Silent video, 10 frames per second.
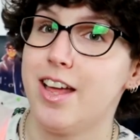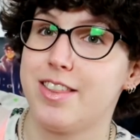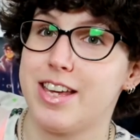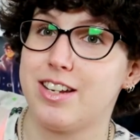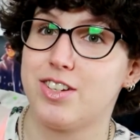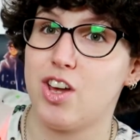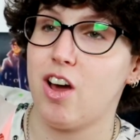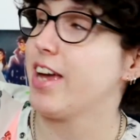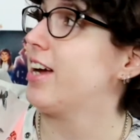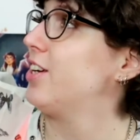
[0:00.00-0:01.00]
the
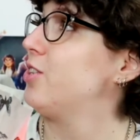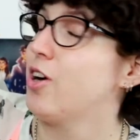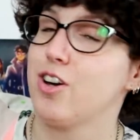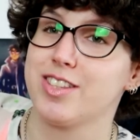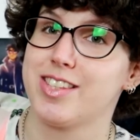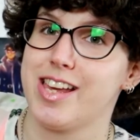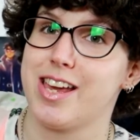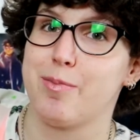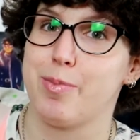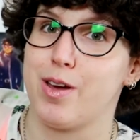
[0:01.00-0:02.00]
entire, you can't see
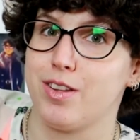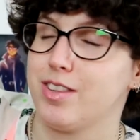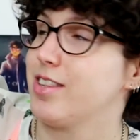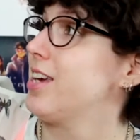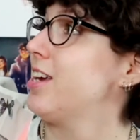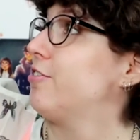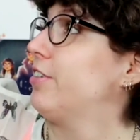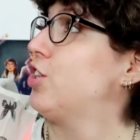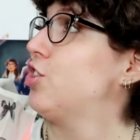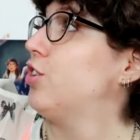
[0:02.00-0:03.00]
it, but the
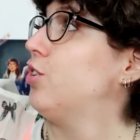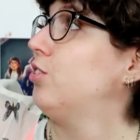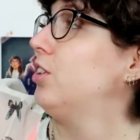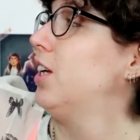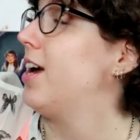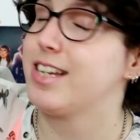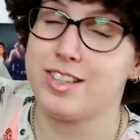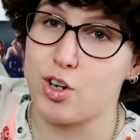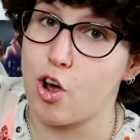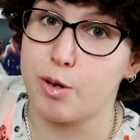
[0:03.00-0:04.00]
original
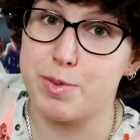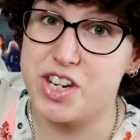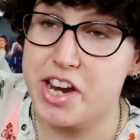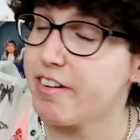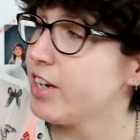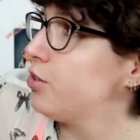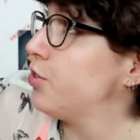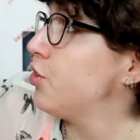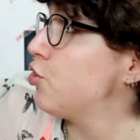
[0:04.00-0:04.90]
His Dark Materials